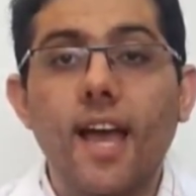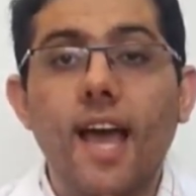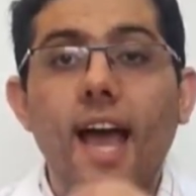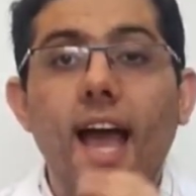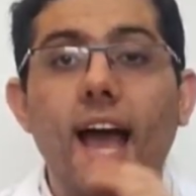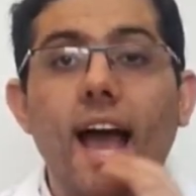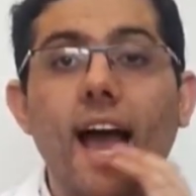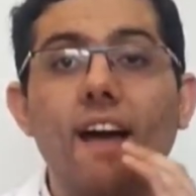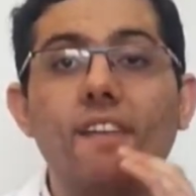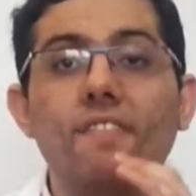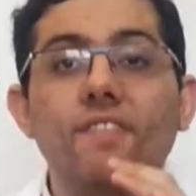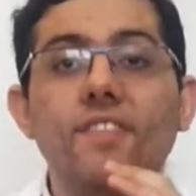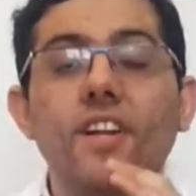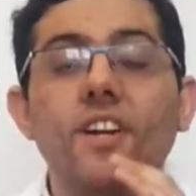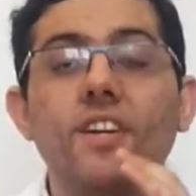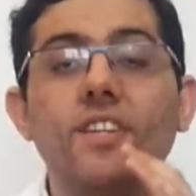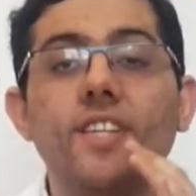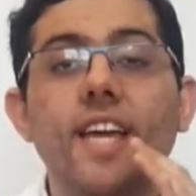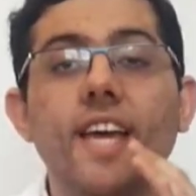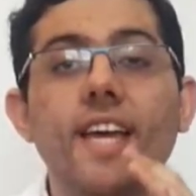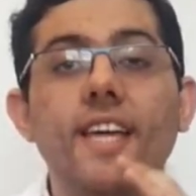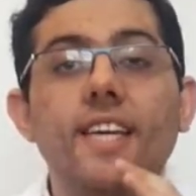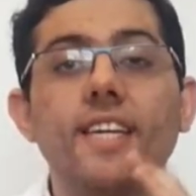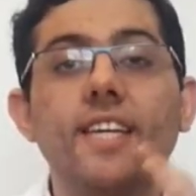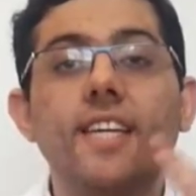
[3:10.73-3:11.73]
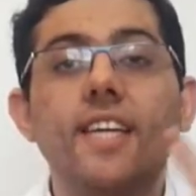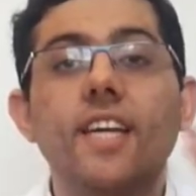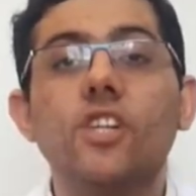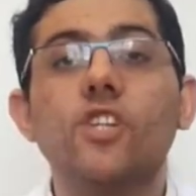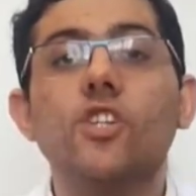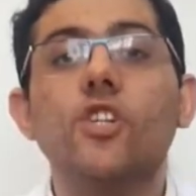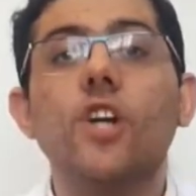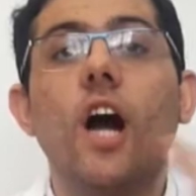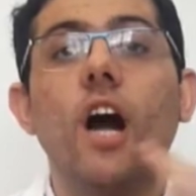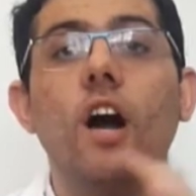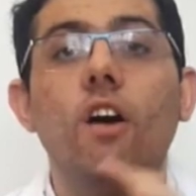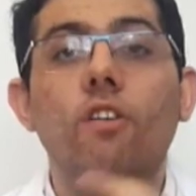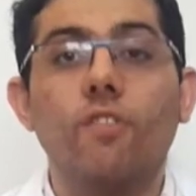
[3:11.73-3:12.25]
After taking a
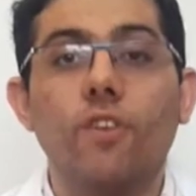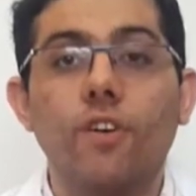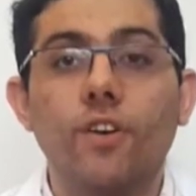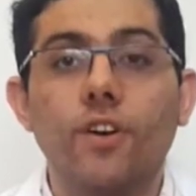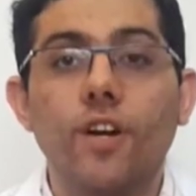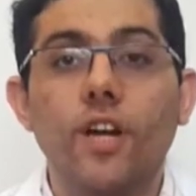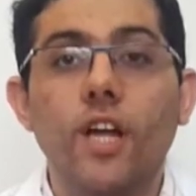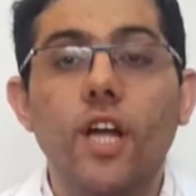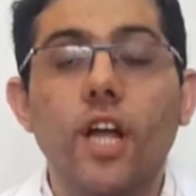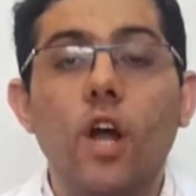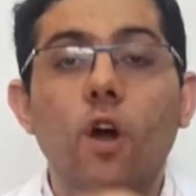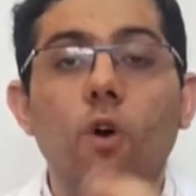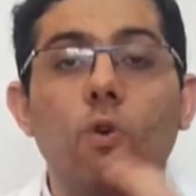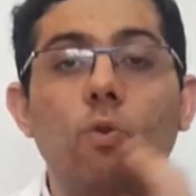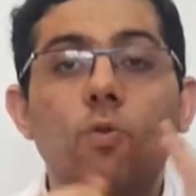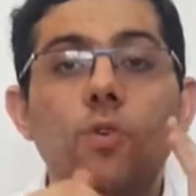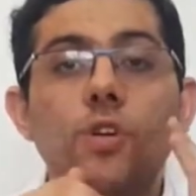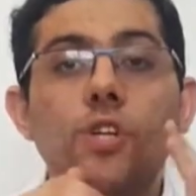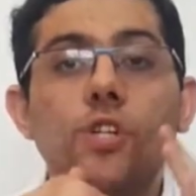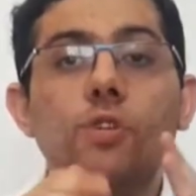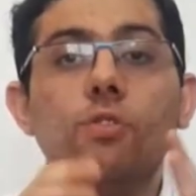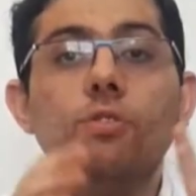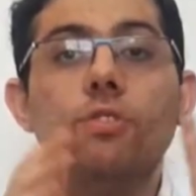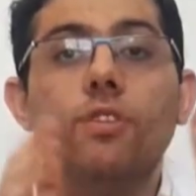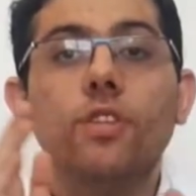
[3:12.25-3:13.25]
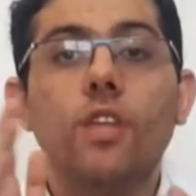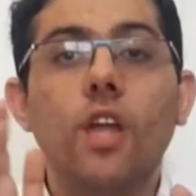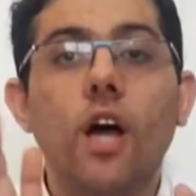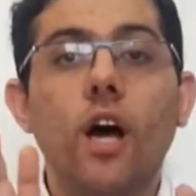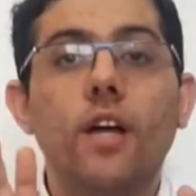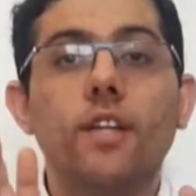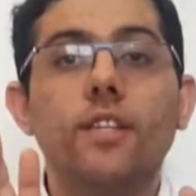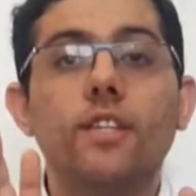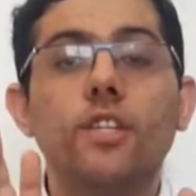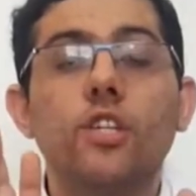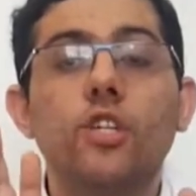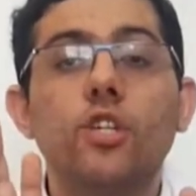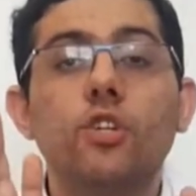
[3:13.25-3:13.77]
shower, we should not
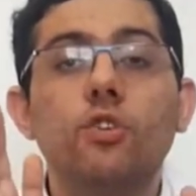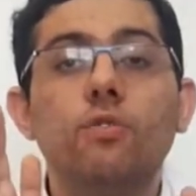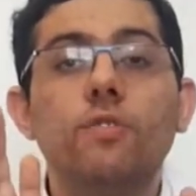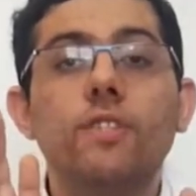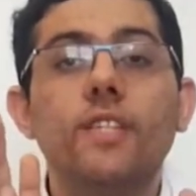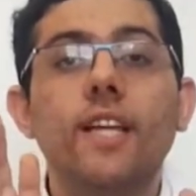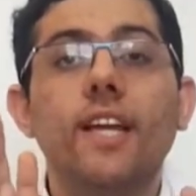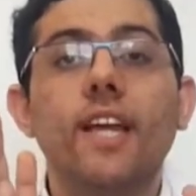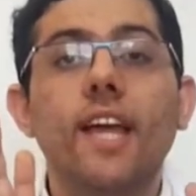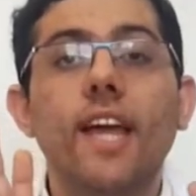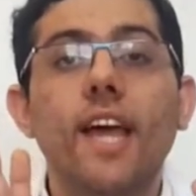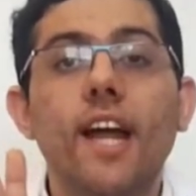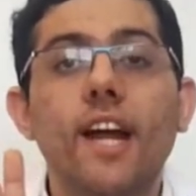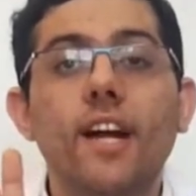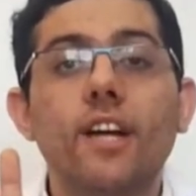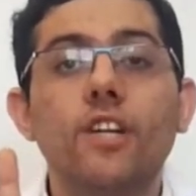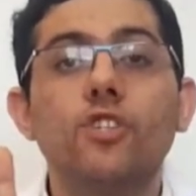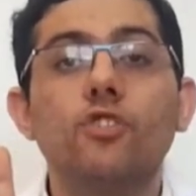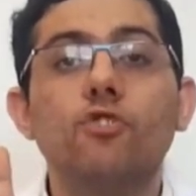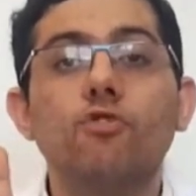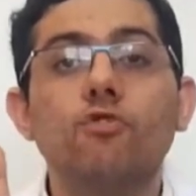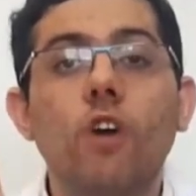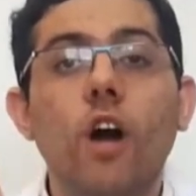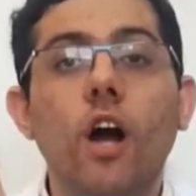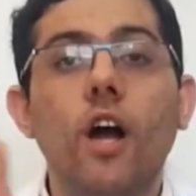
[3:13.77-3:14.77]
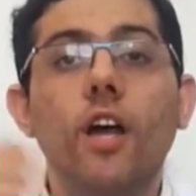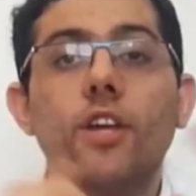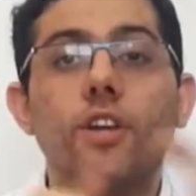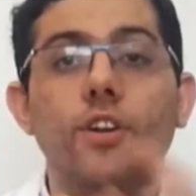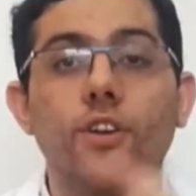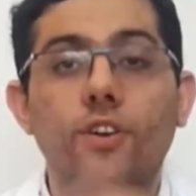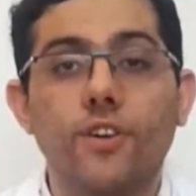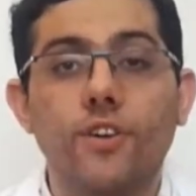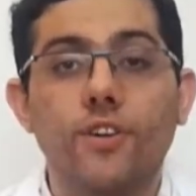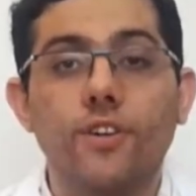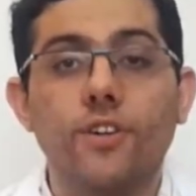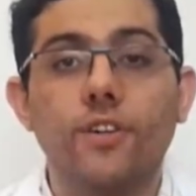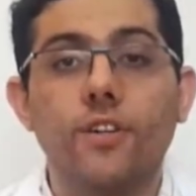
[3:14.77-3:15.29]
use a hair
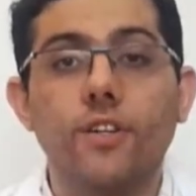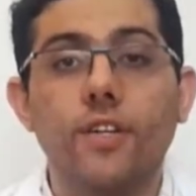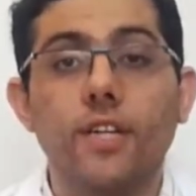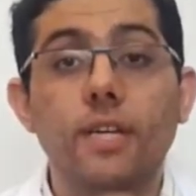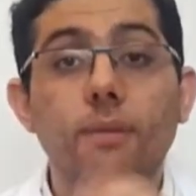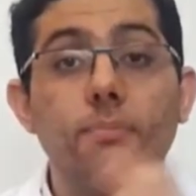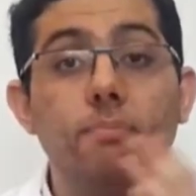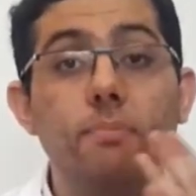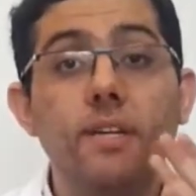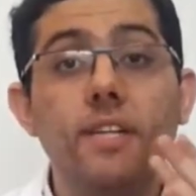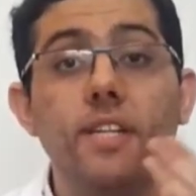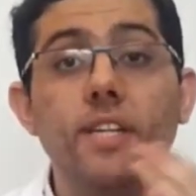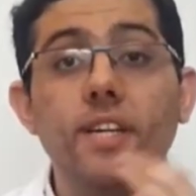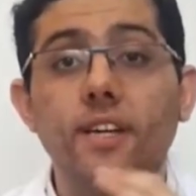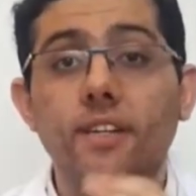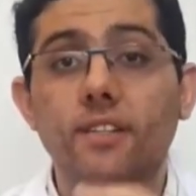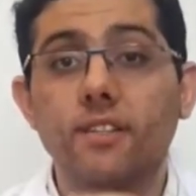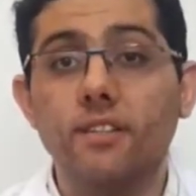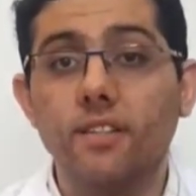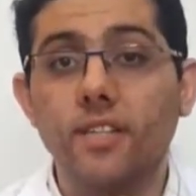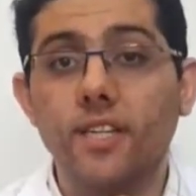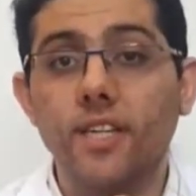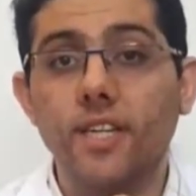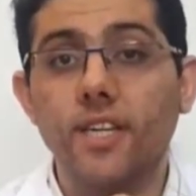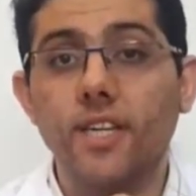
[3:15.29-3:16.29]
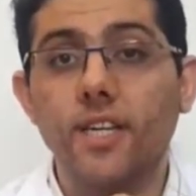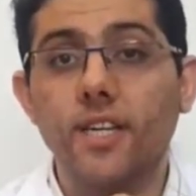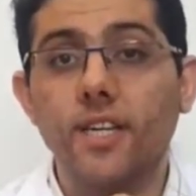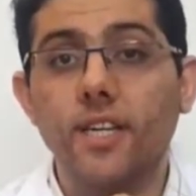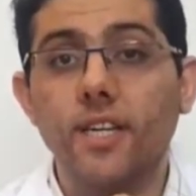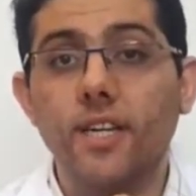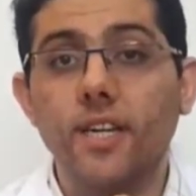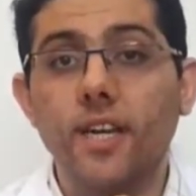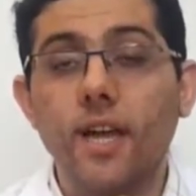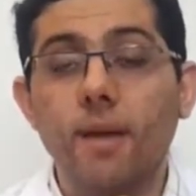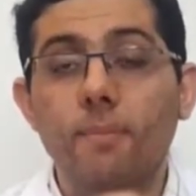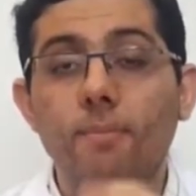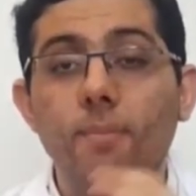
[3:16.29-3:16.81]
dryer immediately
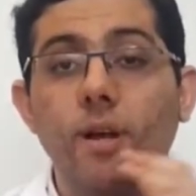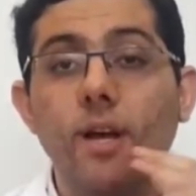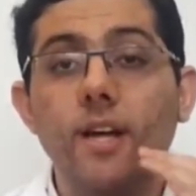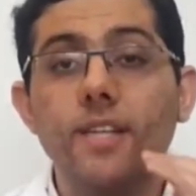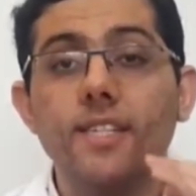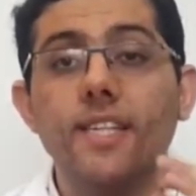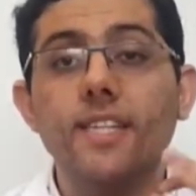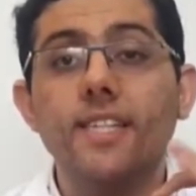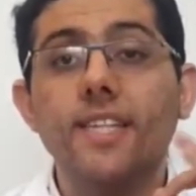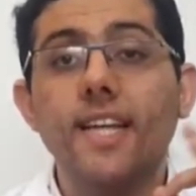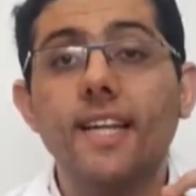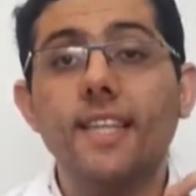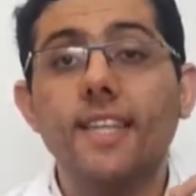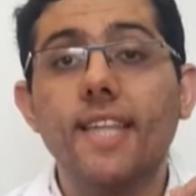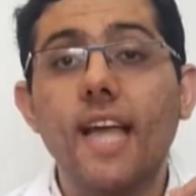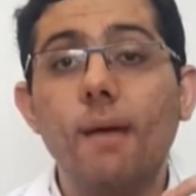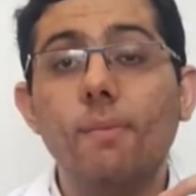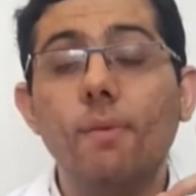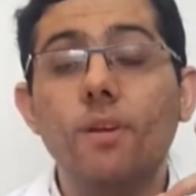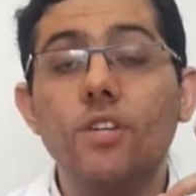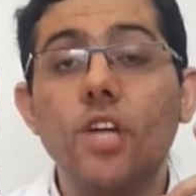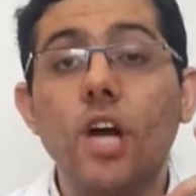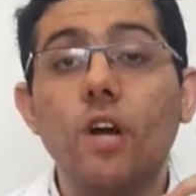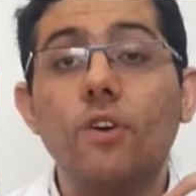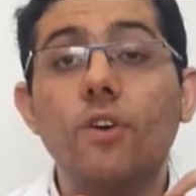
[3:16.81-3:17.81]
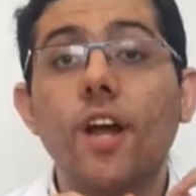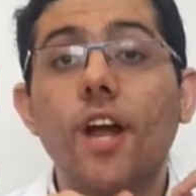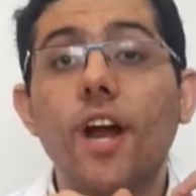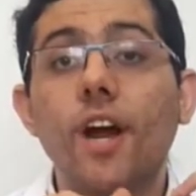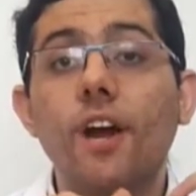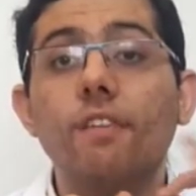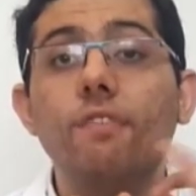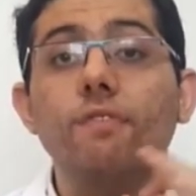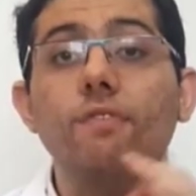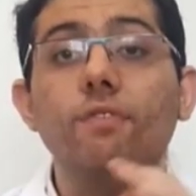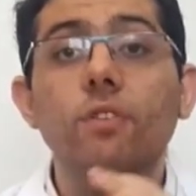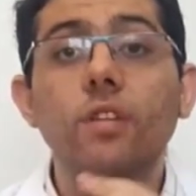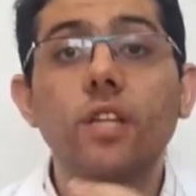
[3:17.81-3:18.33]
because it can damage our hair
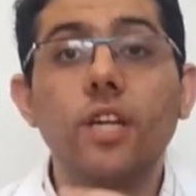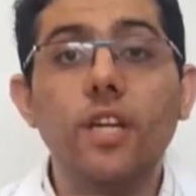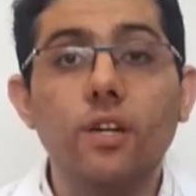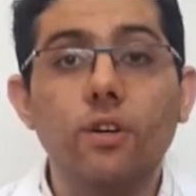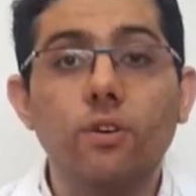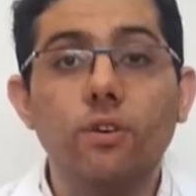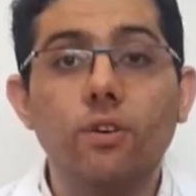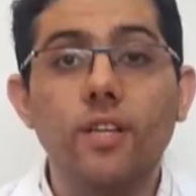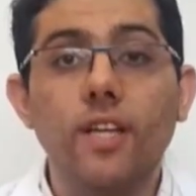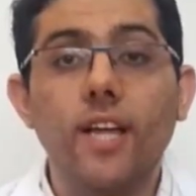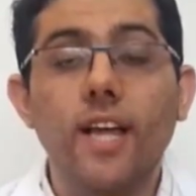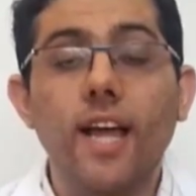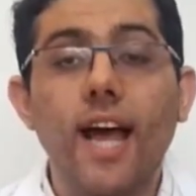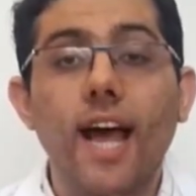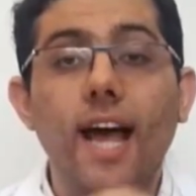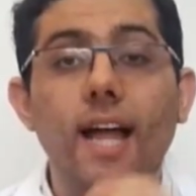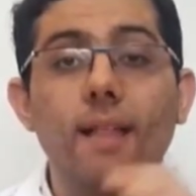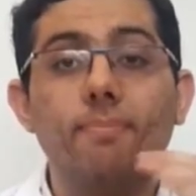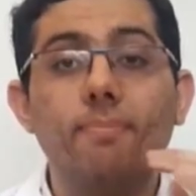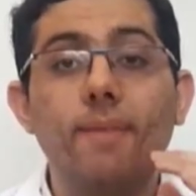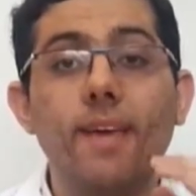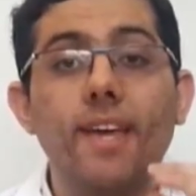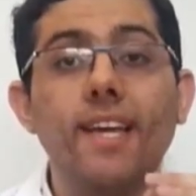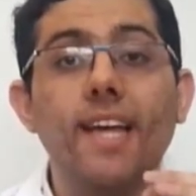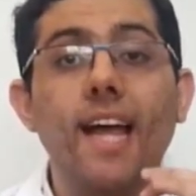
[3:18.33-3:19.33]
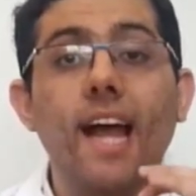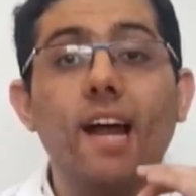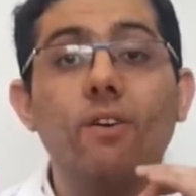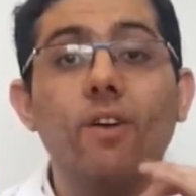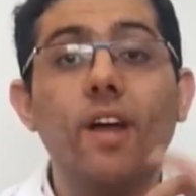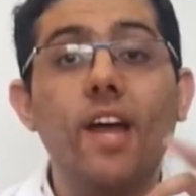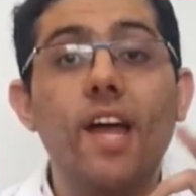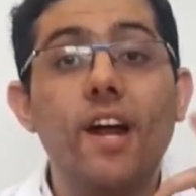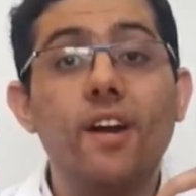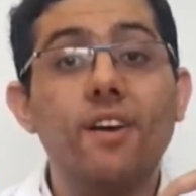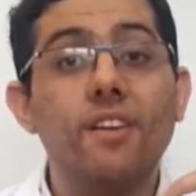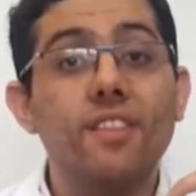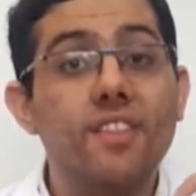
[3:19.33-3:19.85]
follicle and make our
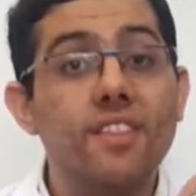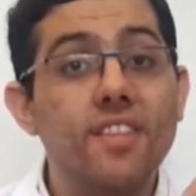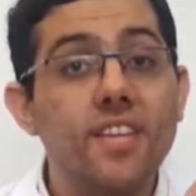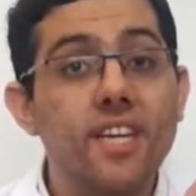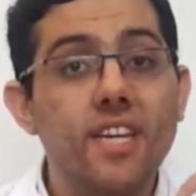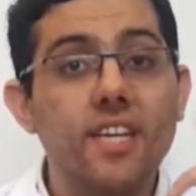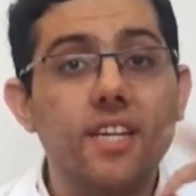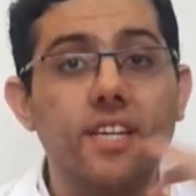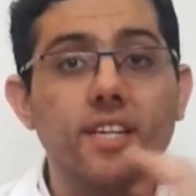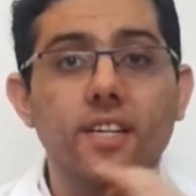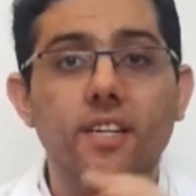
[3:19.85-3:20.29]
hair thin.